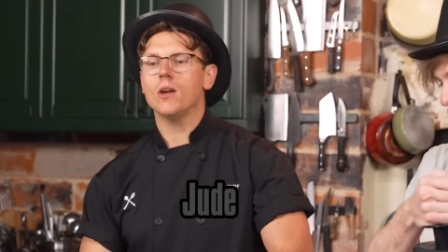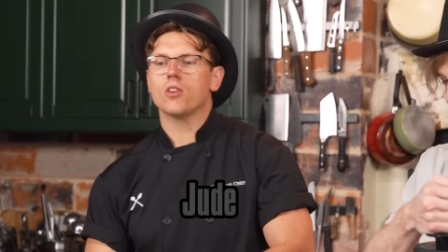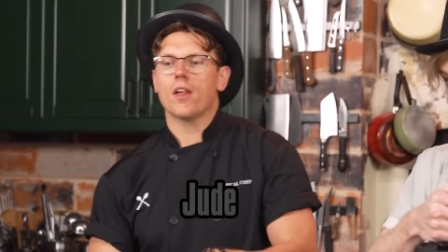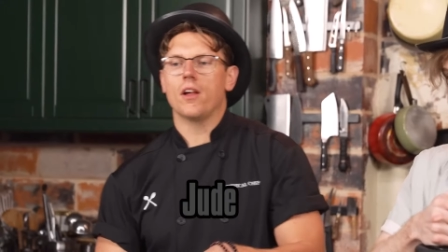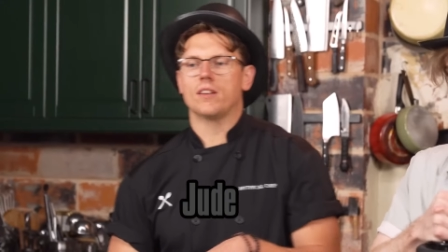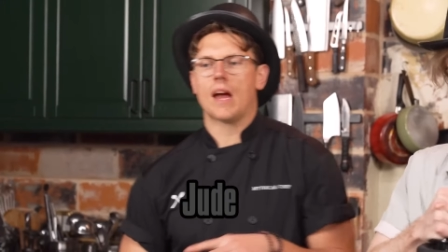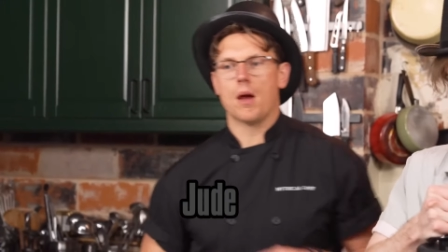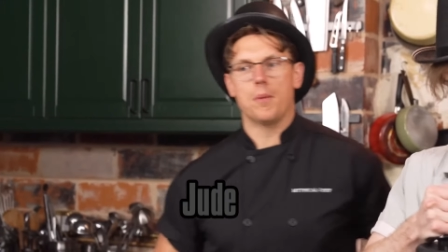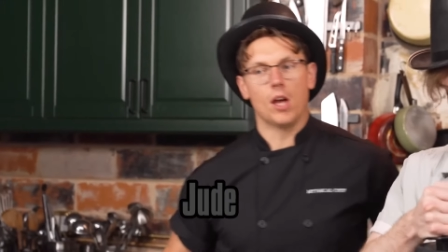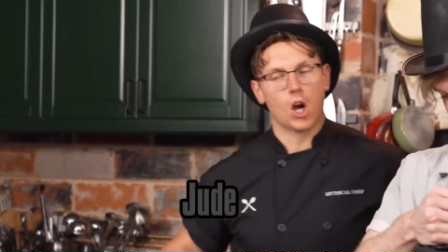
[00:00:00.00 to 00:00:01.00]
I used to all the
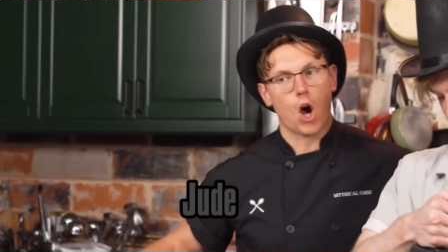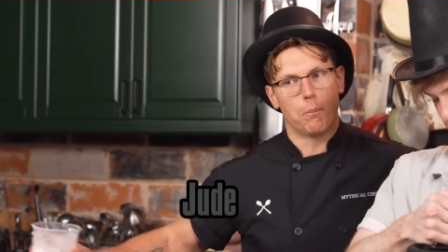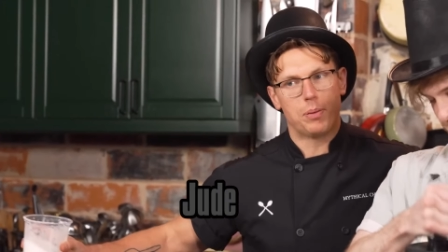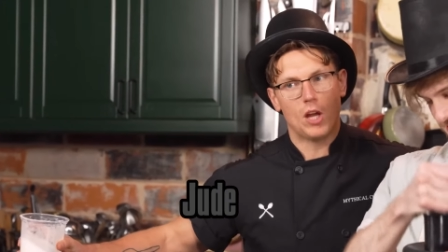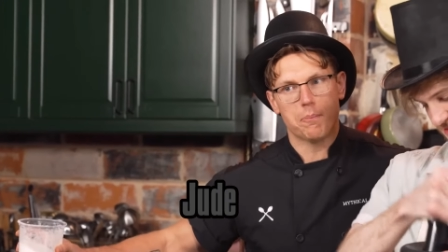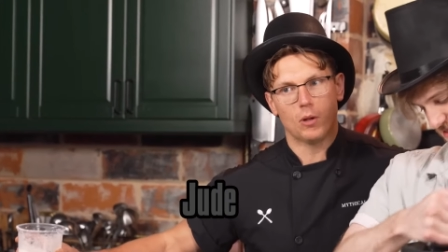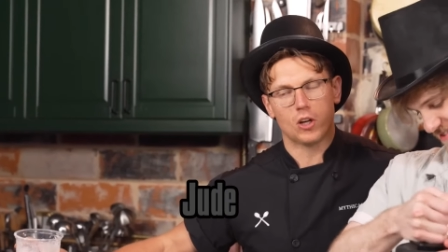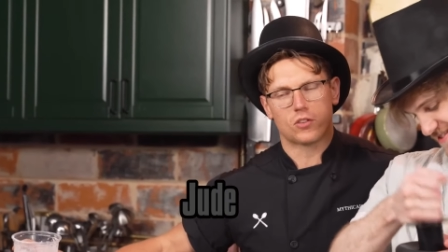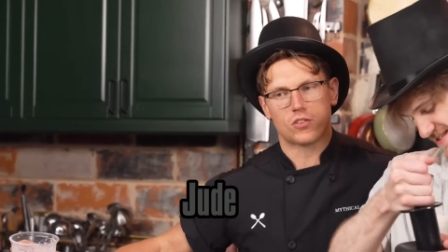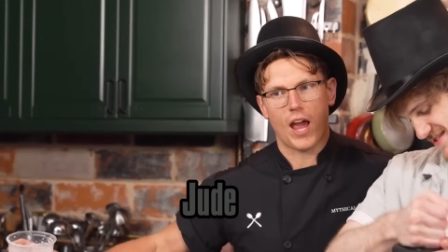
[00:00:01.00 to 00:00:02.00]
time, I'd be like, oh, people
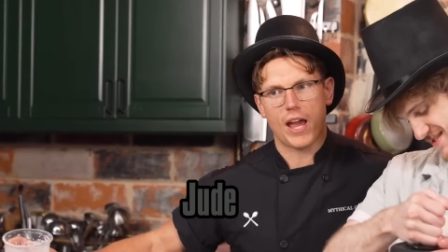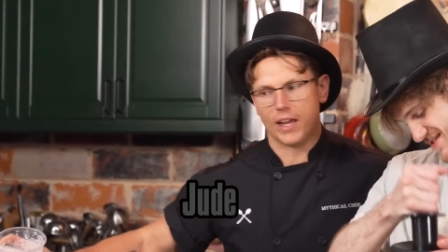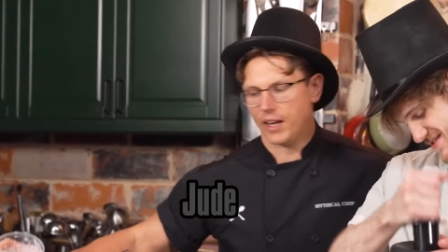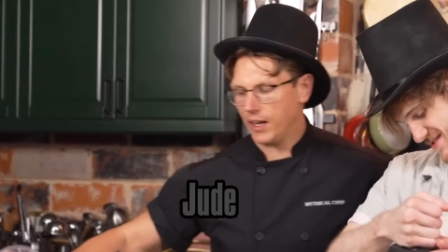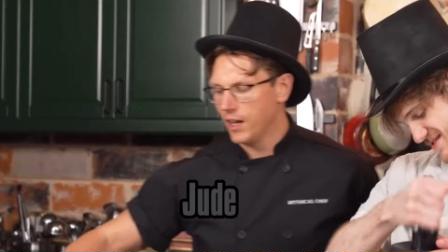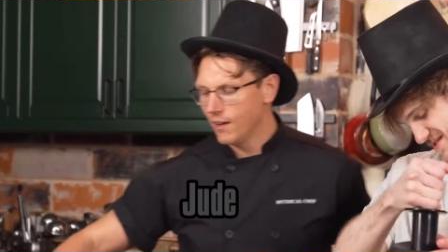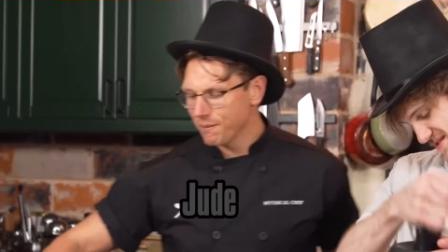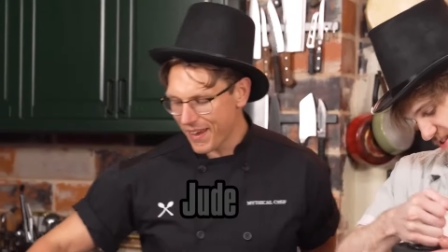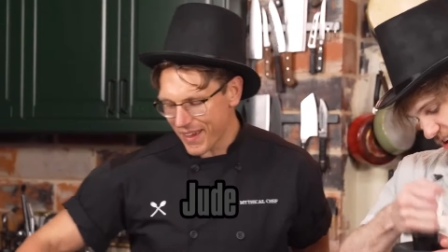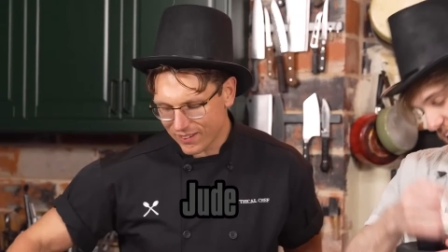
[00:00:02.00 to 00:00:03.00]
are saying
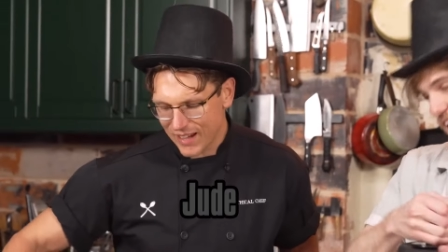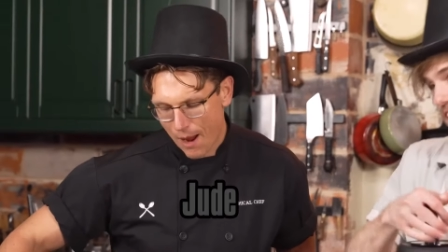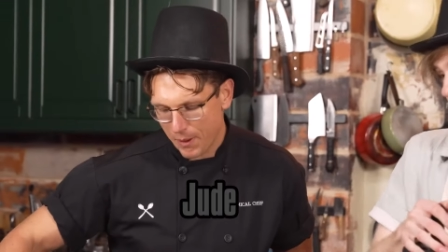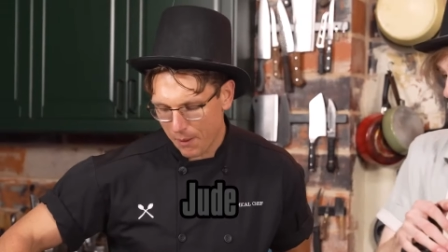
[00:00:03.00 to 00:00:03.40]
and that's not